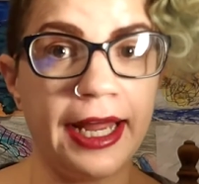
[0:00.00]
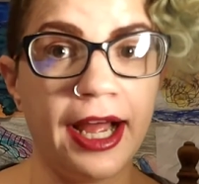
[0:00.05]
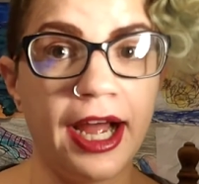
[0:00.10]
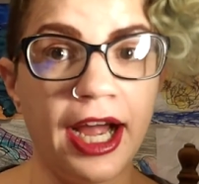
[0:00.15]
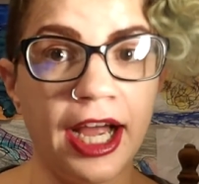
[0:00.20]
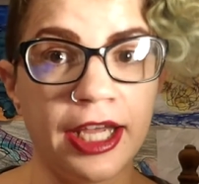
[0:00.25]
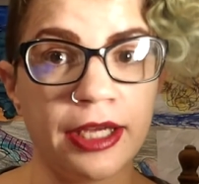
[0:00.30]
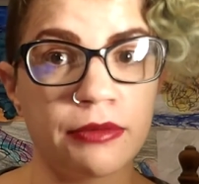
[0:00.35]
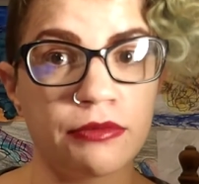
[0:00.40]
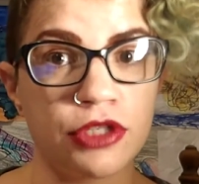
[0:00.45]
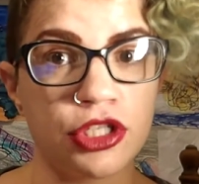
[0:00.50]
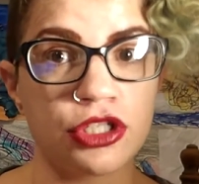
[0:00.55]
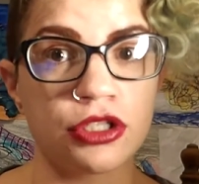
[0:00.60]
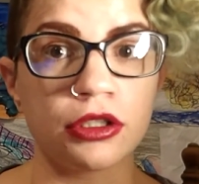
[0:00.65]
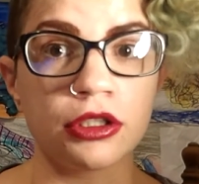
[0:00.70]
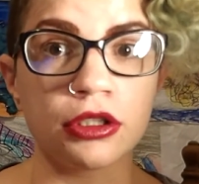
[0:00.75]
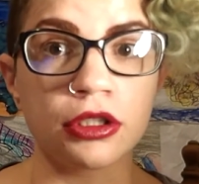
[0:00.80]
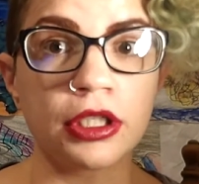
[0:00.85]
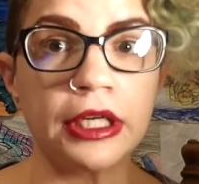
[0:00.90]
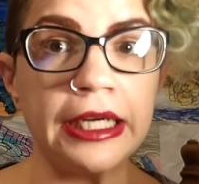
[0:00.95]
I am just
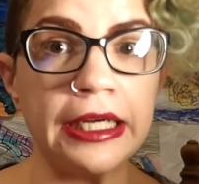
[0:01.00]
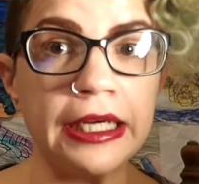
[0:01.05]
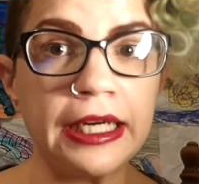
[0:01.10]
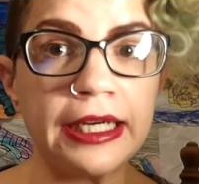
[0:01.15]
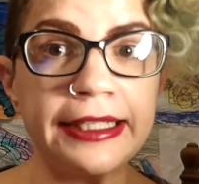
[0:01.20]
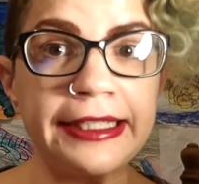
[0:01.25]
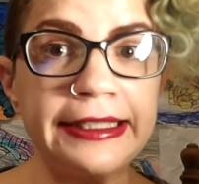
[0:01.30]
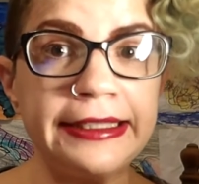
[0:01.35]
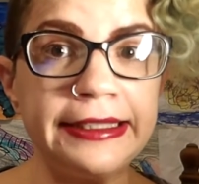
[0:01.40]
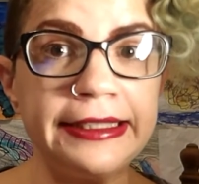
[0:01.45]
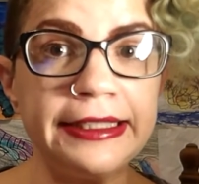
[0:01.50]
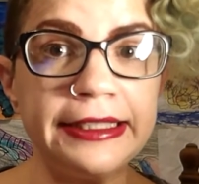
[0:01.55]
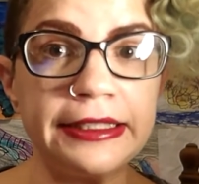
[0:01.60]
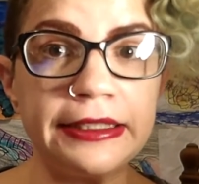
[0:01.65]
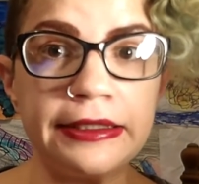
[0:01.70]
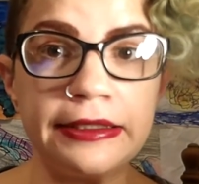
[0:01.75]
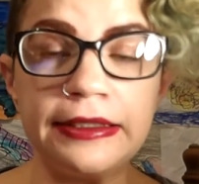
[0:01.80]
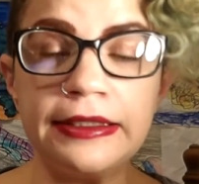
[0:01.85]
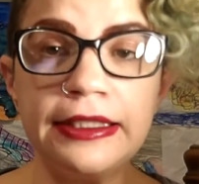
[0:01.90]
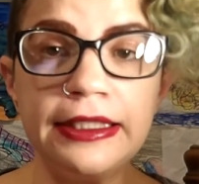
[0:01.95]
learning how to
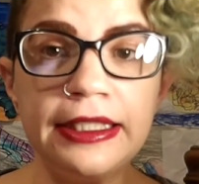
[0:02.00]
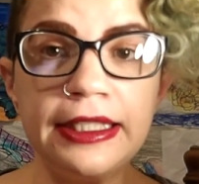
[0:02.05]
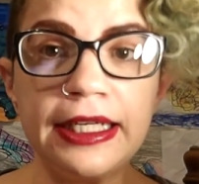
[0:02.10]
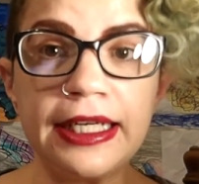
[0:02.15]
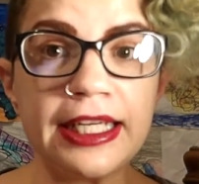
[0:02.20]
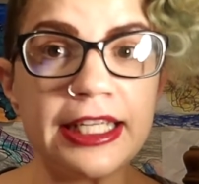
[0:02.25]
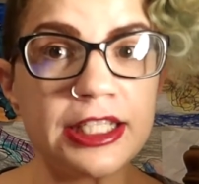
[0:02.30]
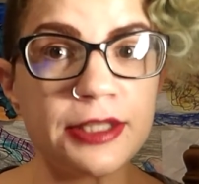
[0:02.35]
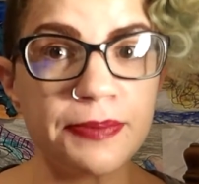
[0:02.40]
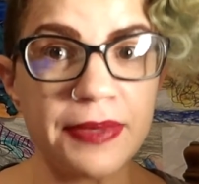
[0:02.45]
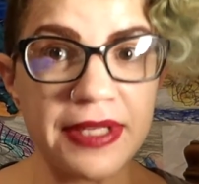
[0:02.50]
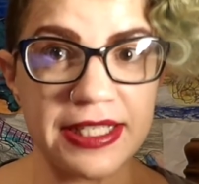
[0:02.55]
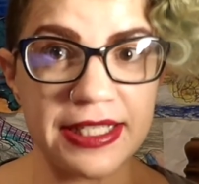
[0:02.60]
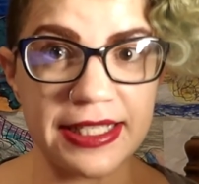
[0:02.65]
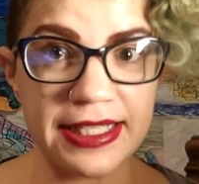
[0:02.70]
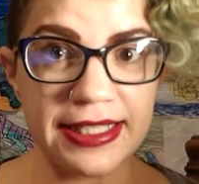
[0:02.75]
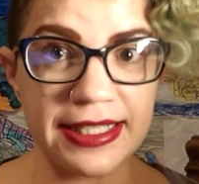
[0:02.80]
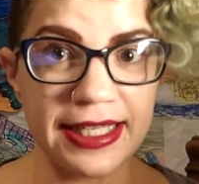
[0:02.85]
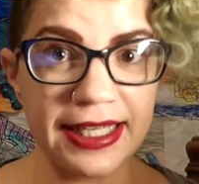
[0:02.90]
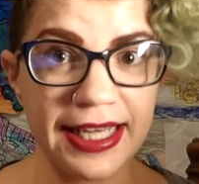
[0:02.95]
deal as best
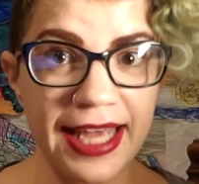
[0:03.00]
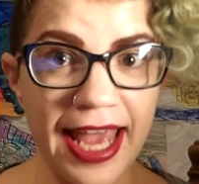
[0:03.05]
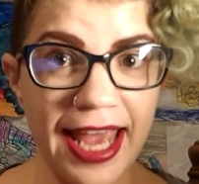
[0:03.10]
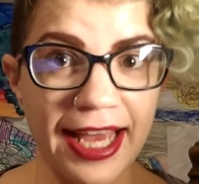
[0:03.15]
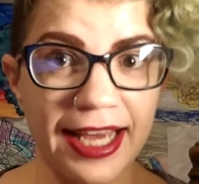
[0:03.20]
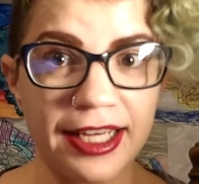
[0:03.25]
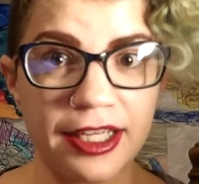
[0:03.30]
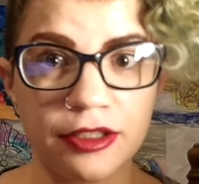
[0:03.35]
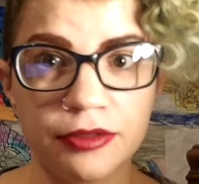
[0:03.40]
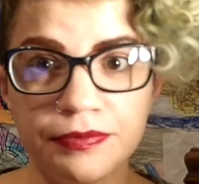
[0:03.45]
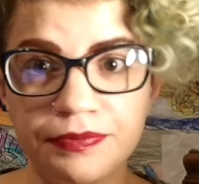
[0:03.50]
as I can.